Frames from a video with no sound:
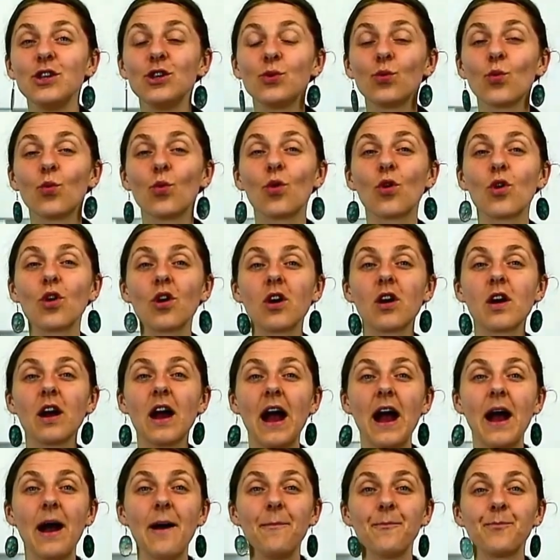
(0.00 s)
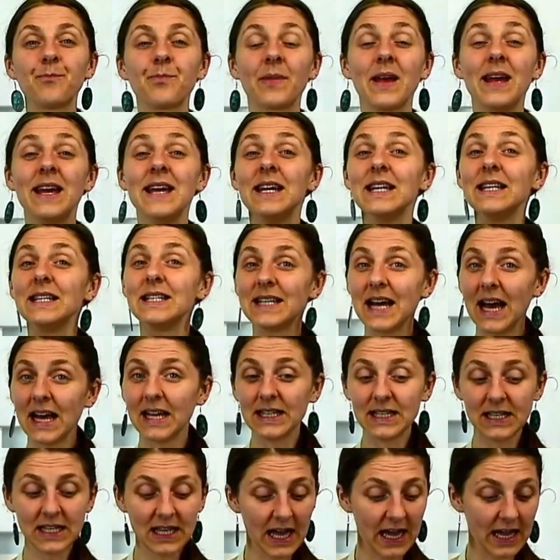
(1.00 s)
your
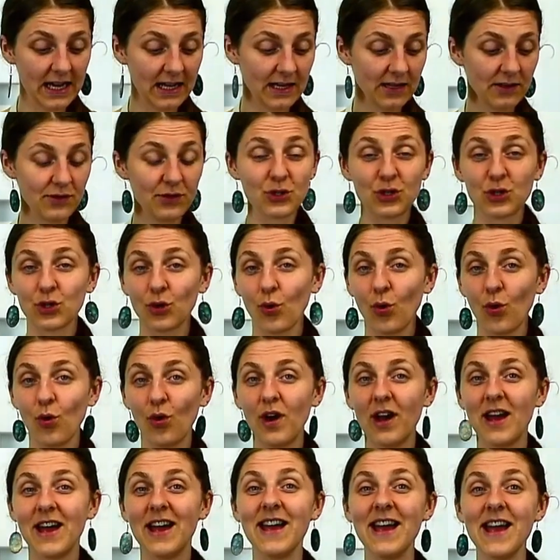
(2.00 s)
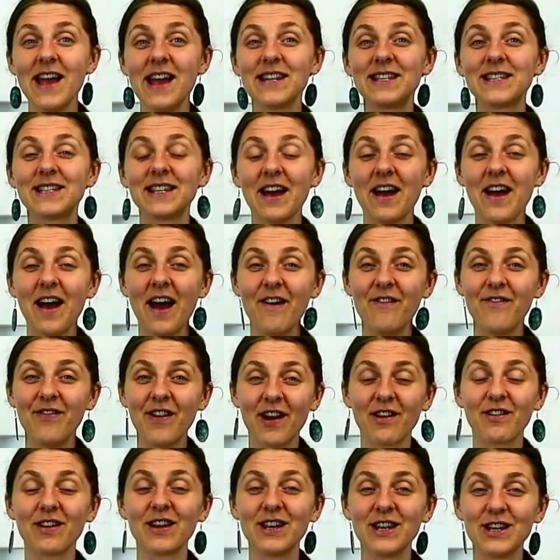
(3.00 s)
dandelion. So it's a
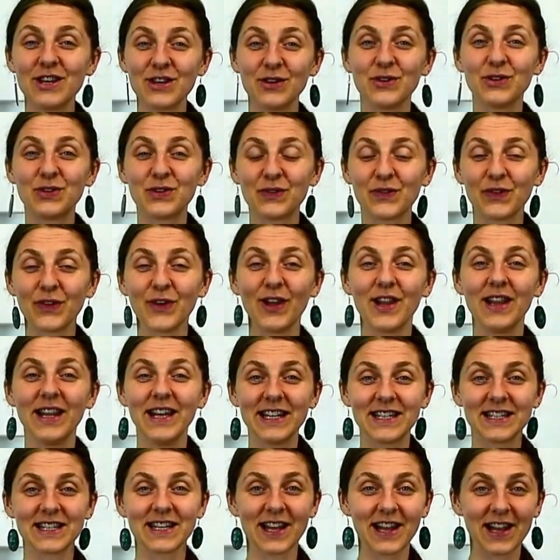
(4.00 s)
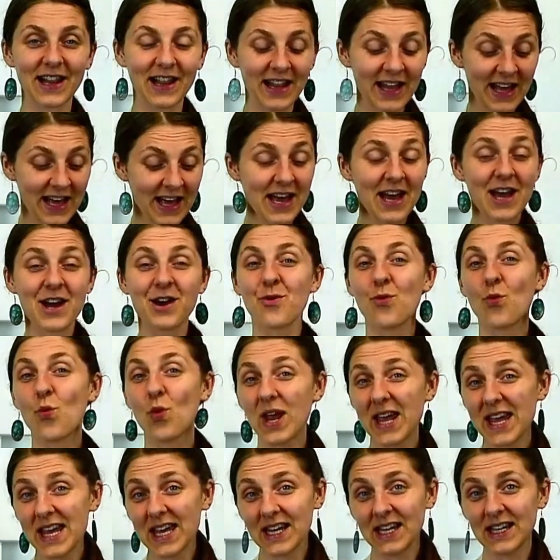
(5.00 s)
very useful little
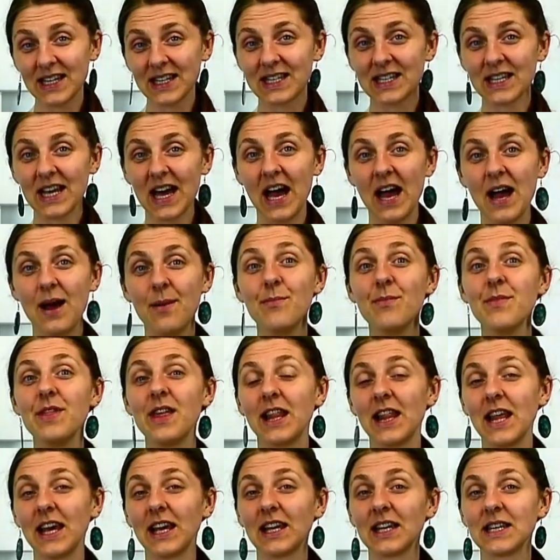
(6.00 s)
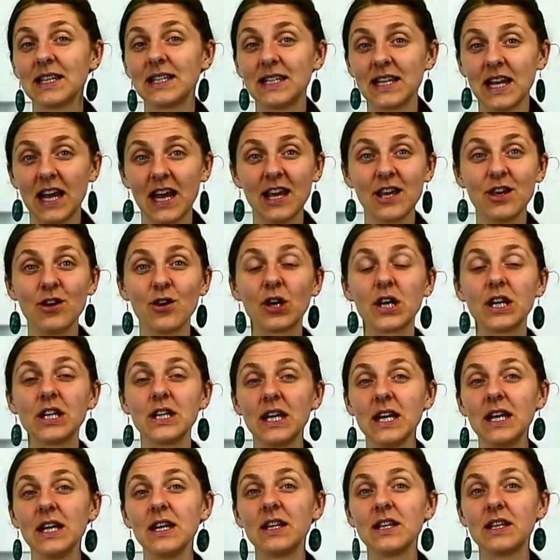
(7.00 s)
weed that, like I say, you could
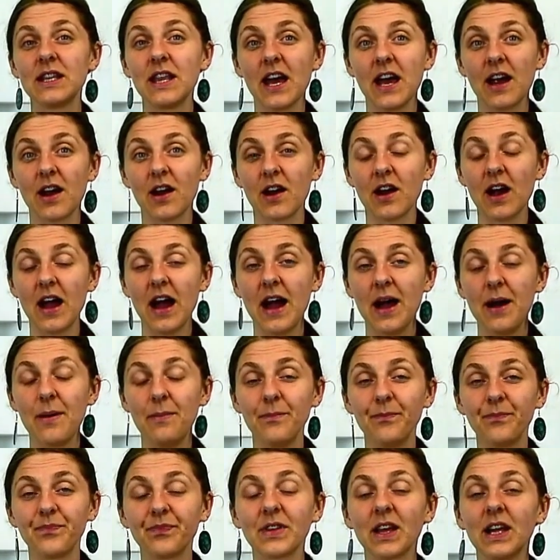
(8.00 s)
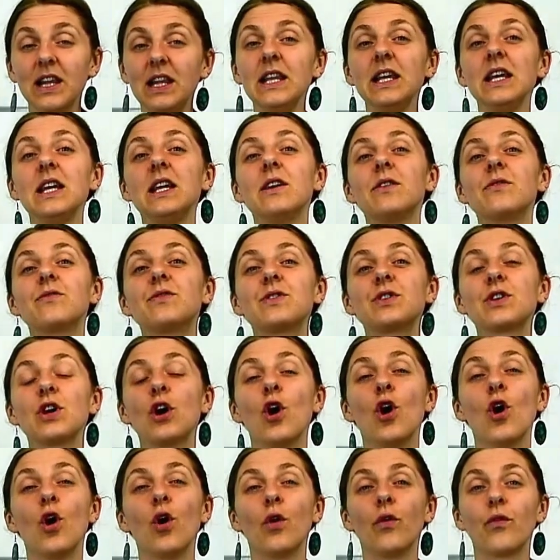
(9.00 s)
eat their leaves
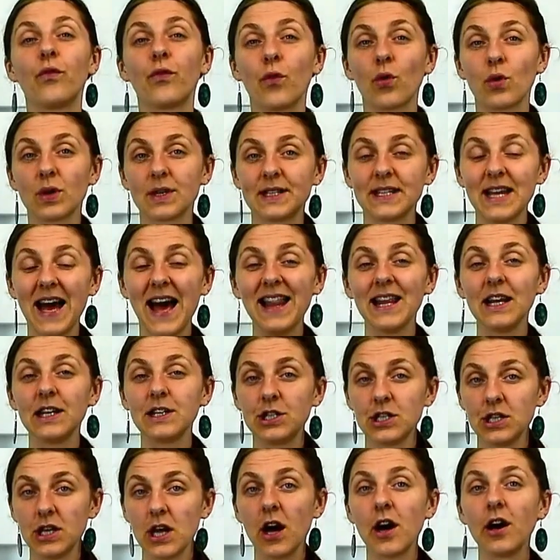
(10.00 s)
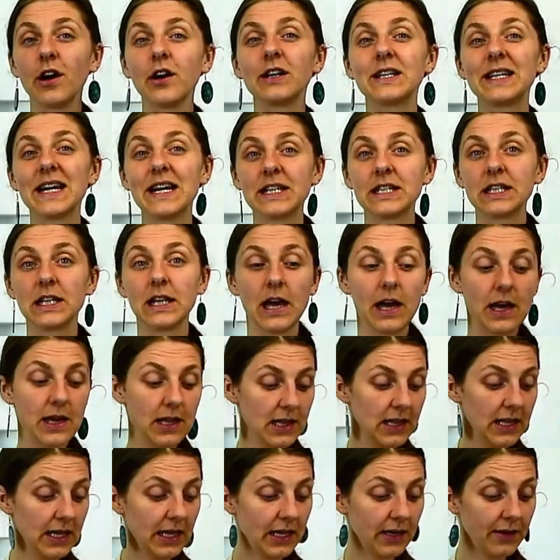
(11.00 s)
for salad, young
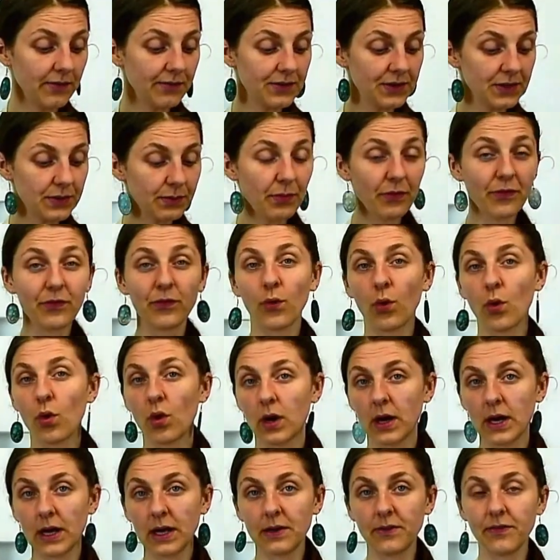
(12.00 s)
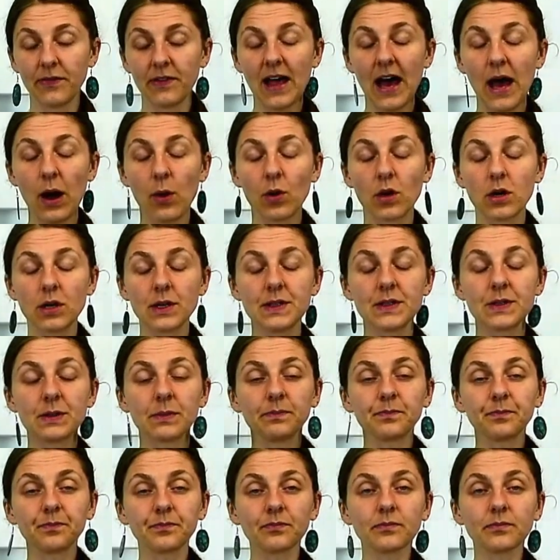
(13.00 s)
dandelion leaves, before it flowers.